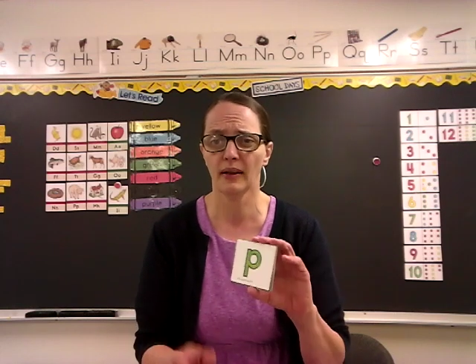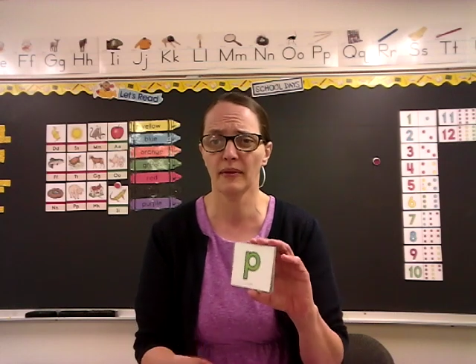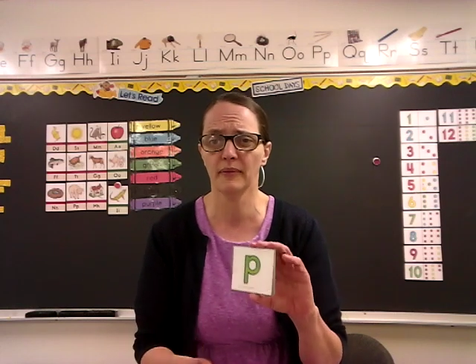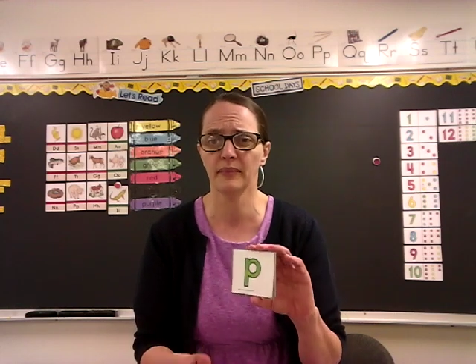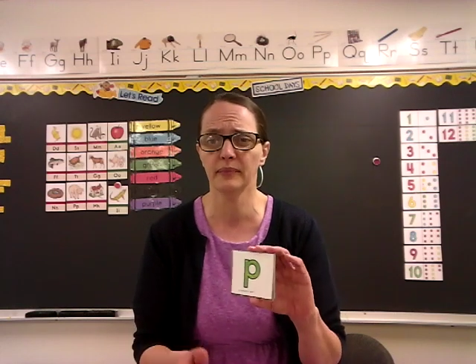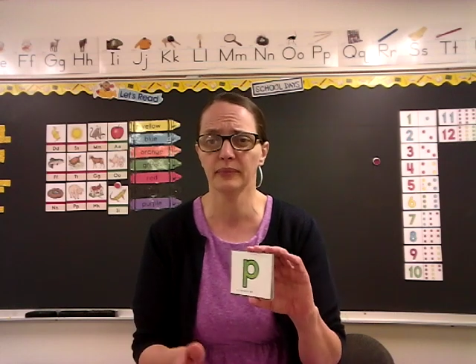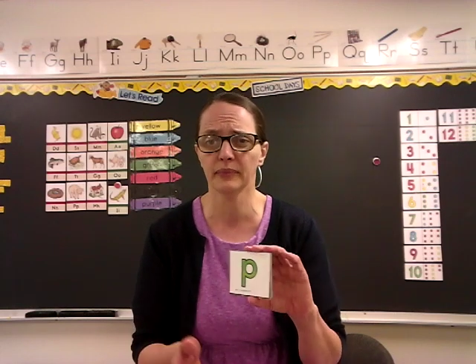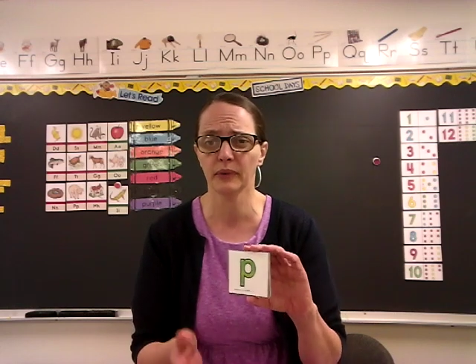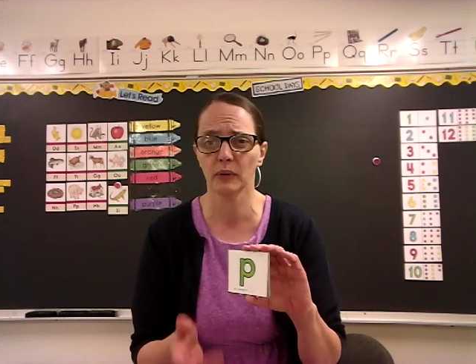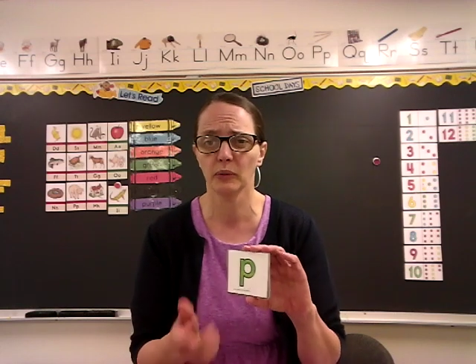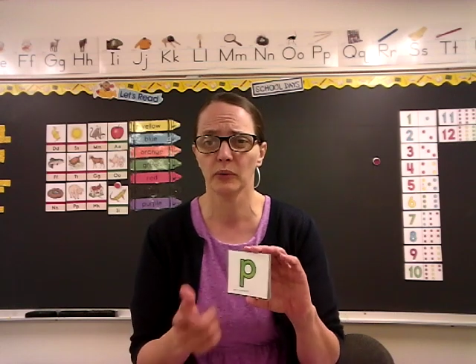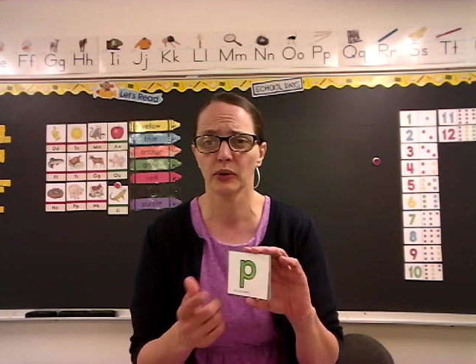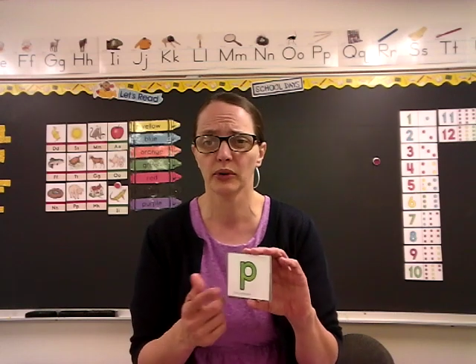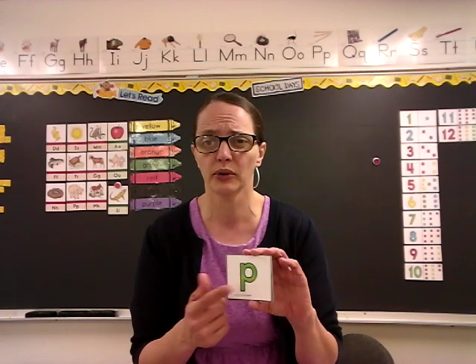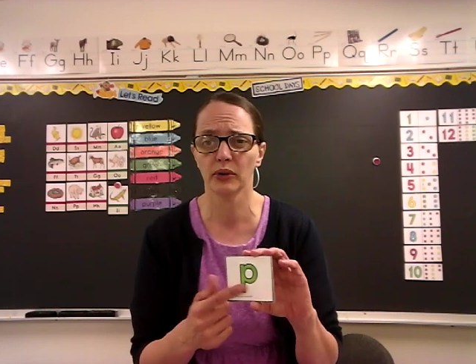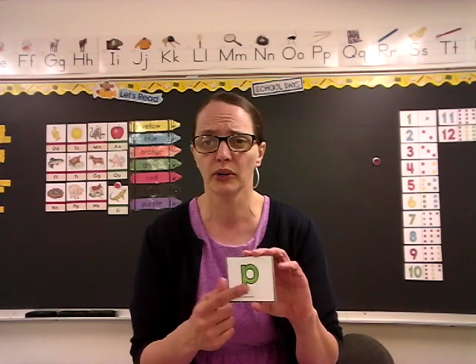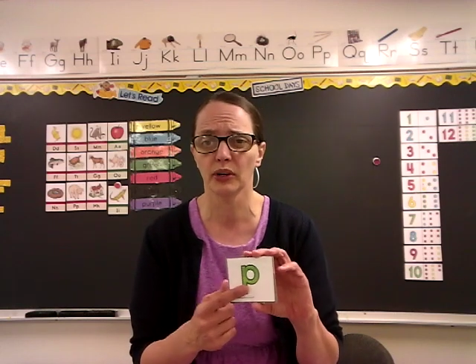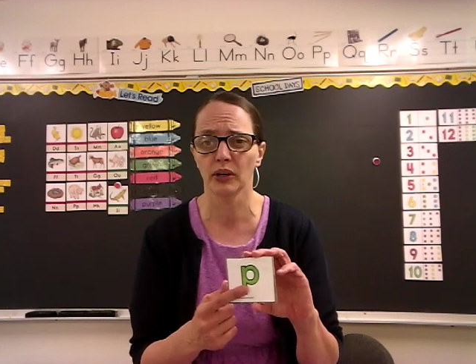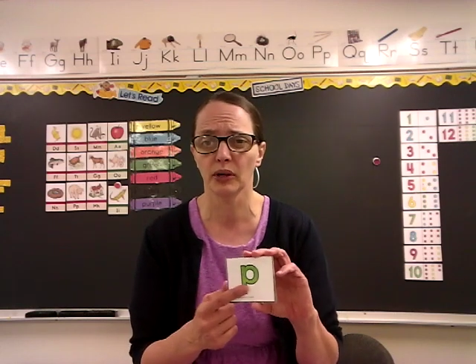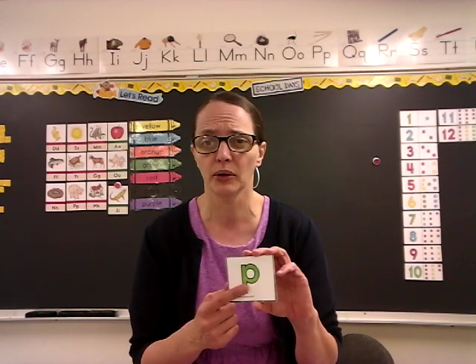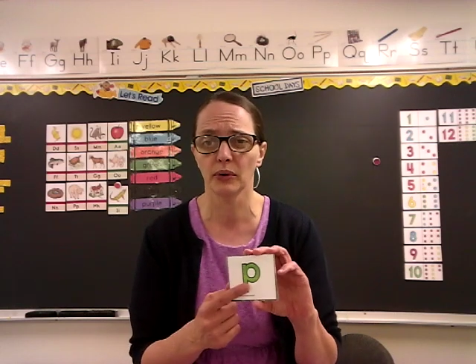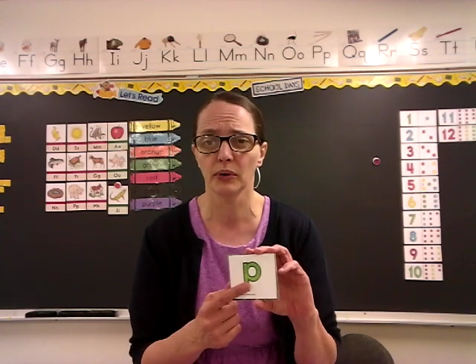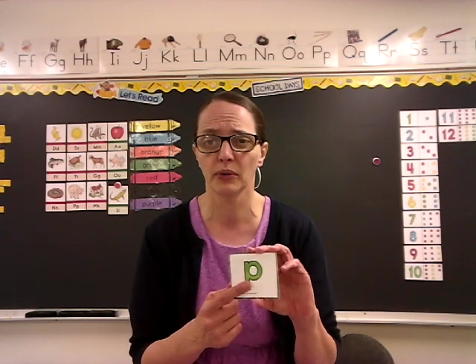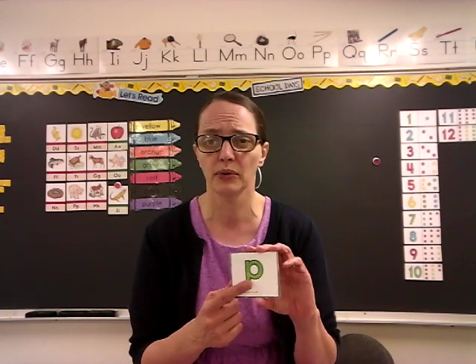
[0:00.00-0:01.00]
We're going
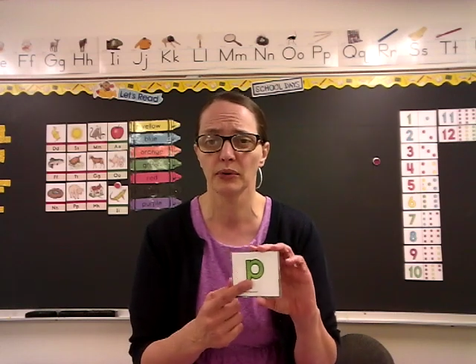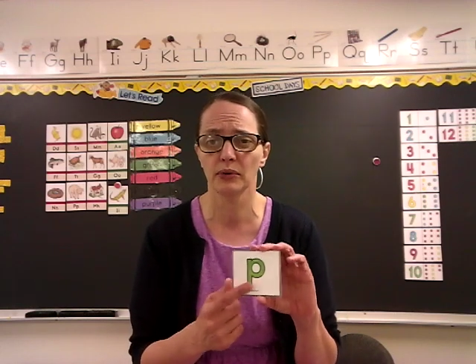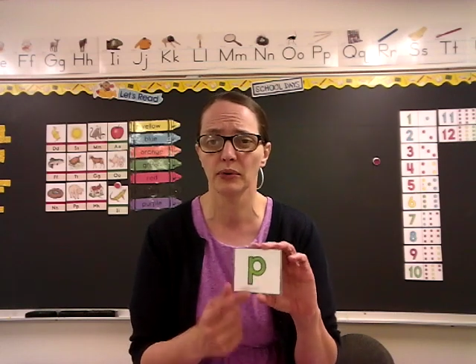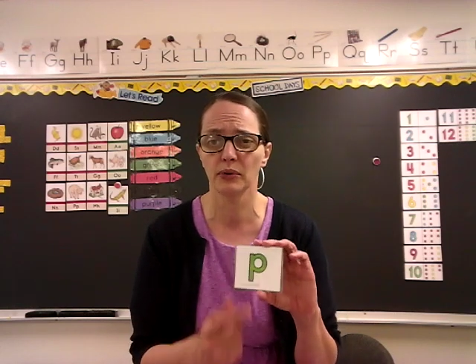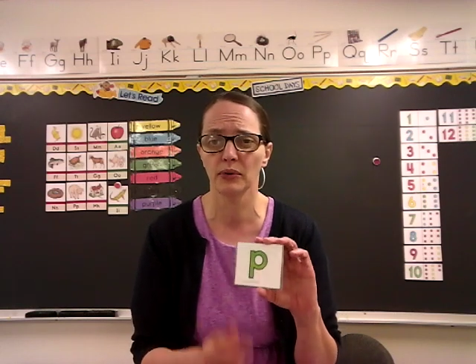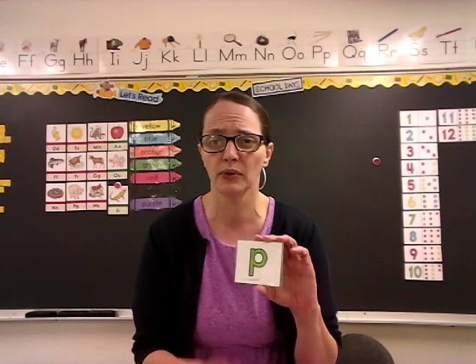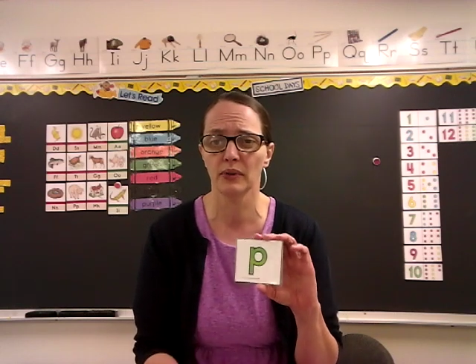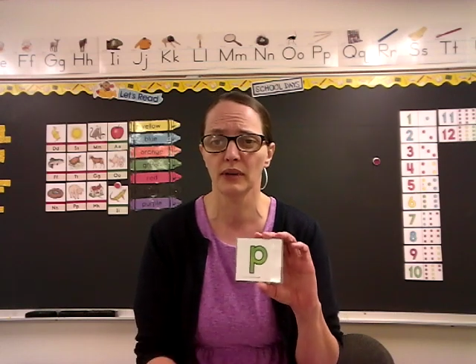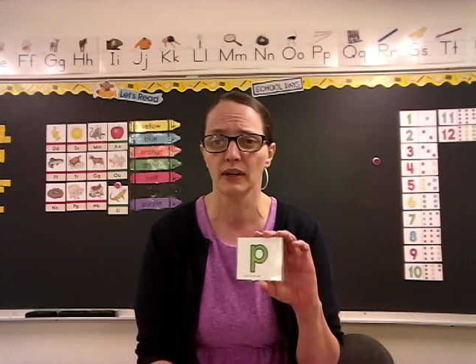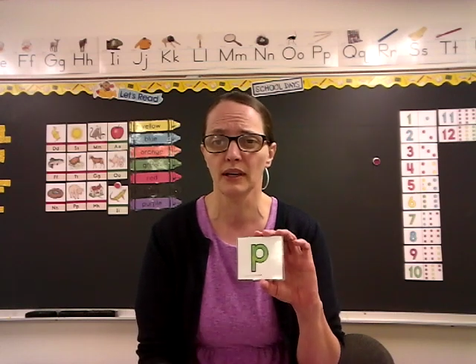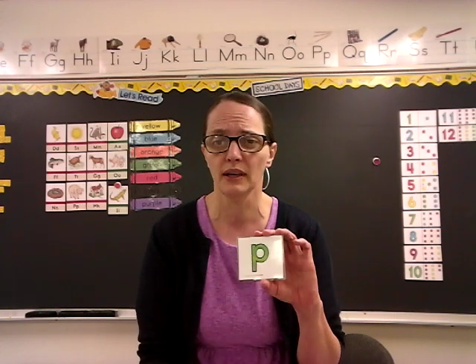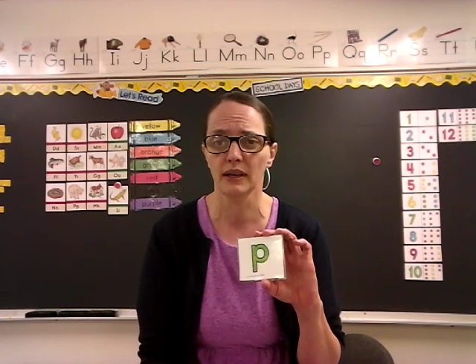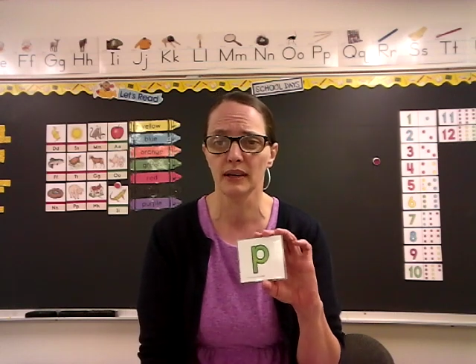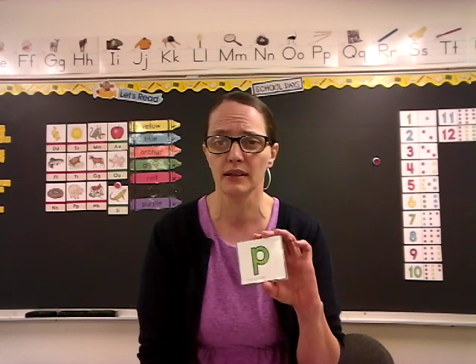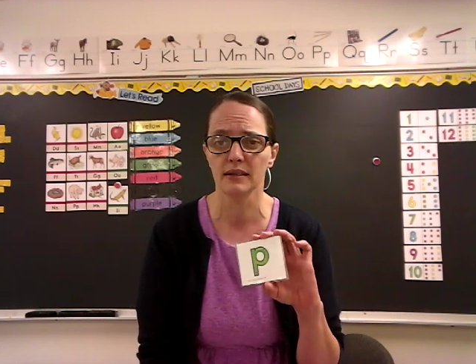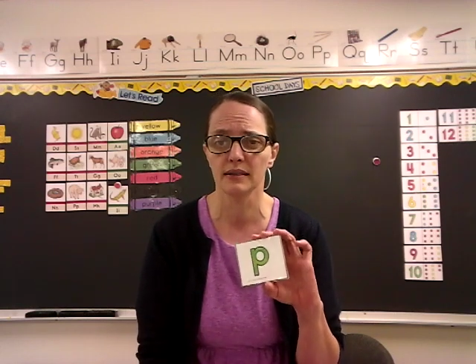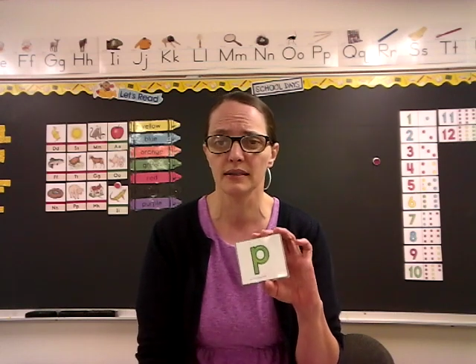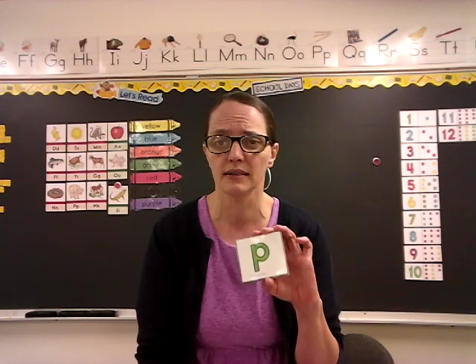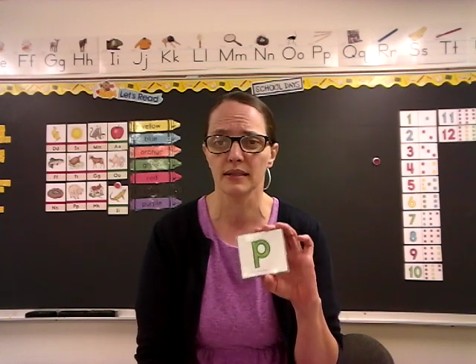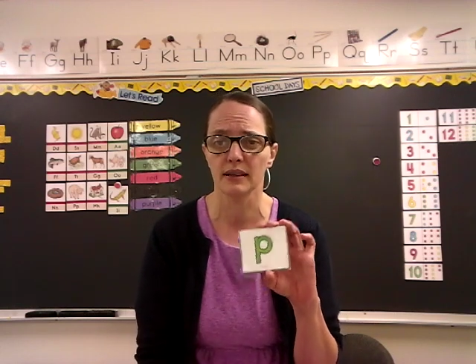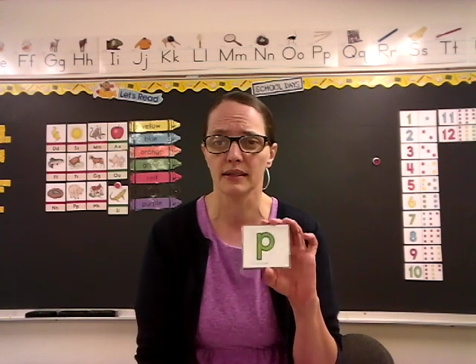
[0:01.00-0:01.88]
to go through these